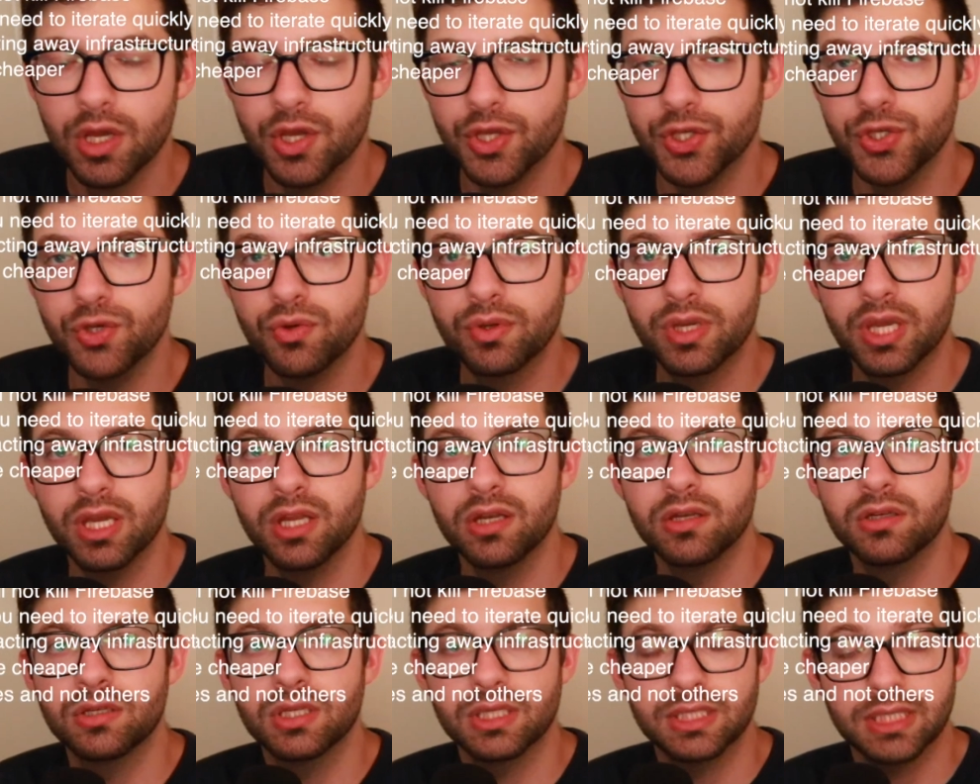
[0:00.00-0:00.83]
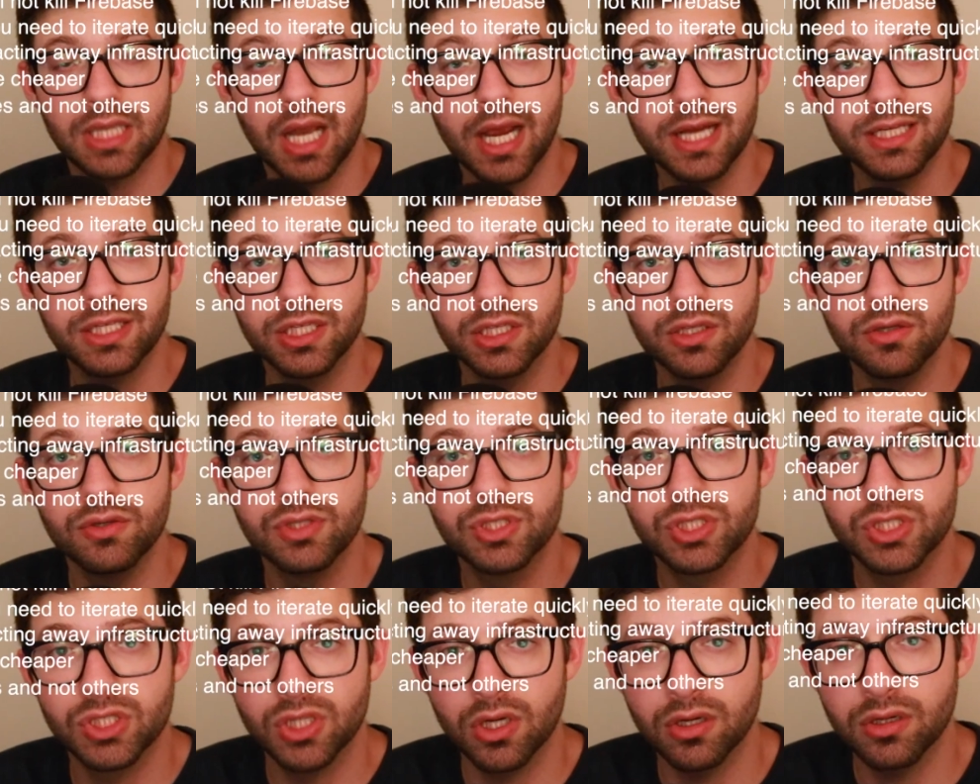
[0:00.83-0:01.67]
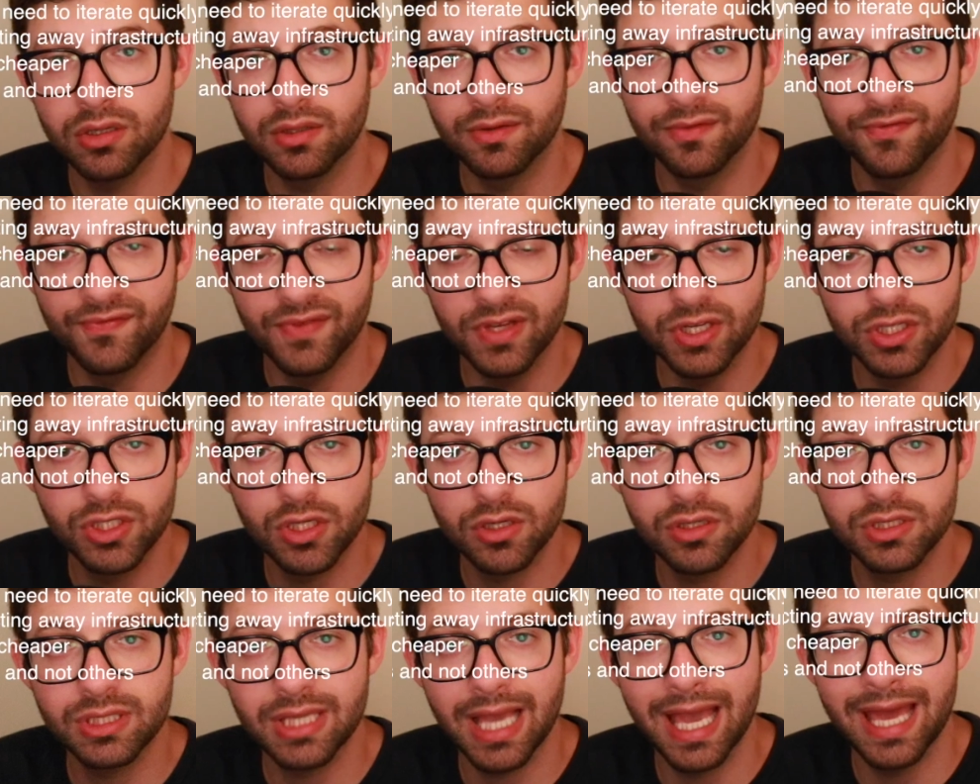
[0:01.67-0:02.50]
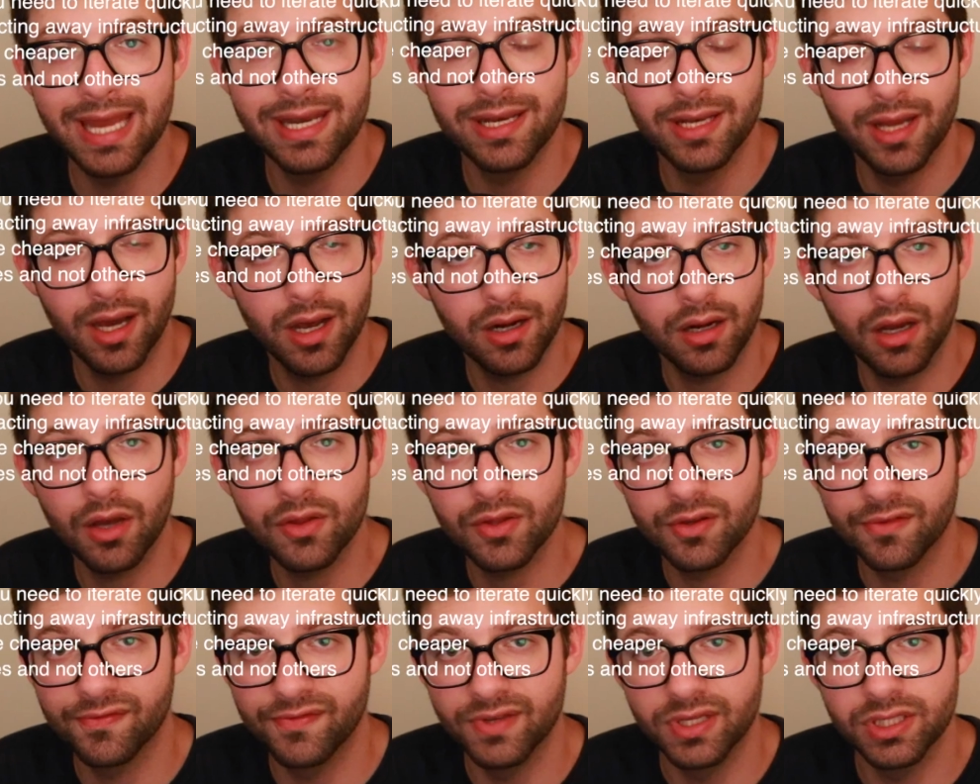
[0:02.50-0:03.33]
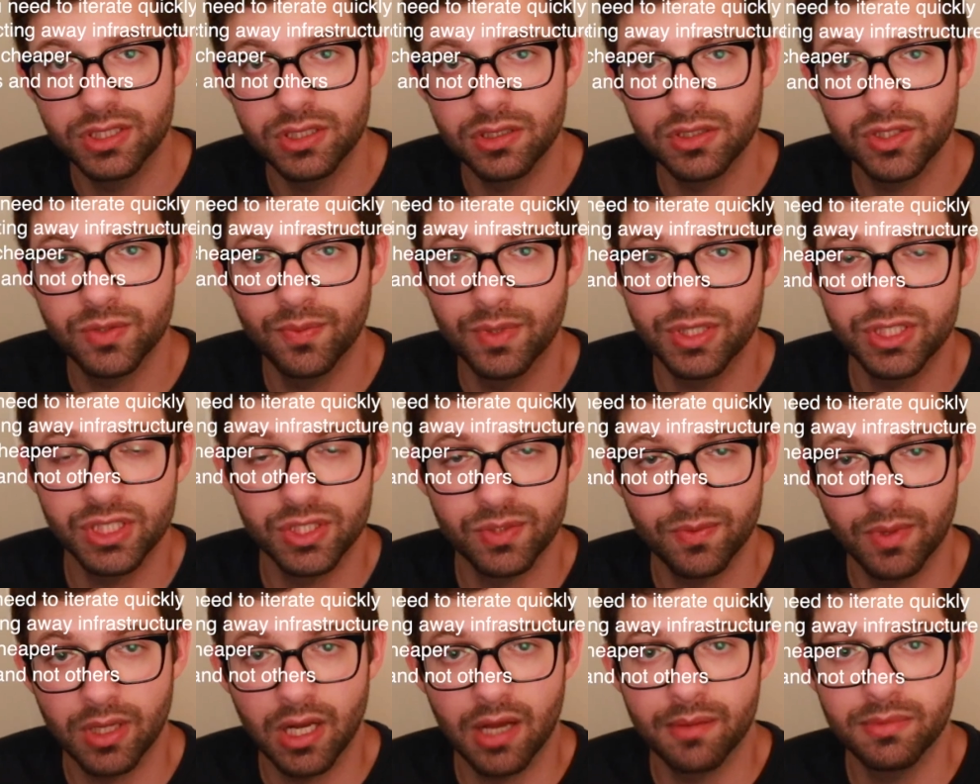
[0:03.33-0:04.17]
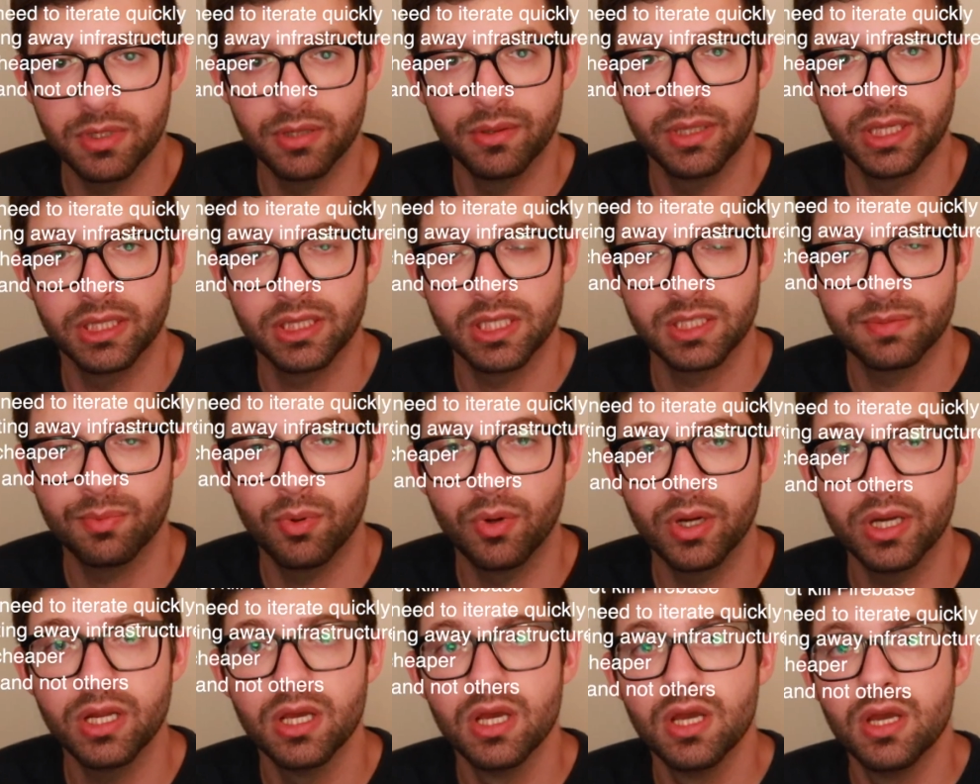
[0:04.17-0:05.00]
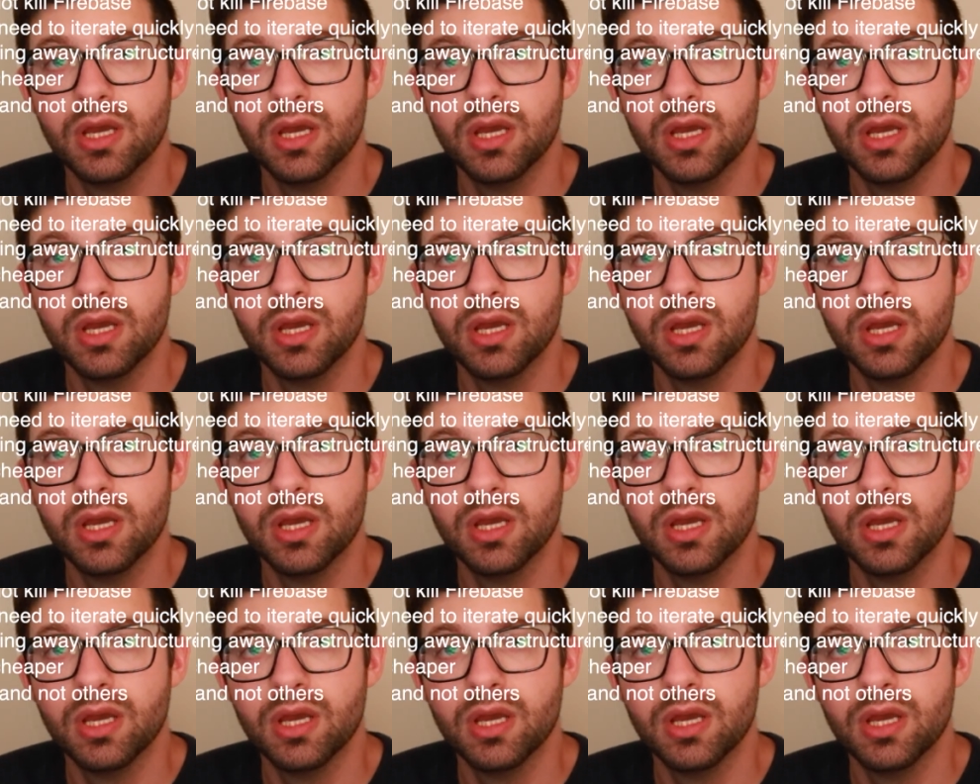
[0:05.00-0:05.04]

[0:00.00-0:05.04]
You can decide to use certain features and not other features, which is what I'm doing at this point.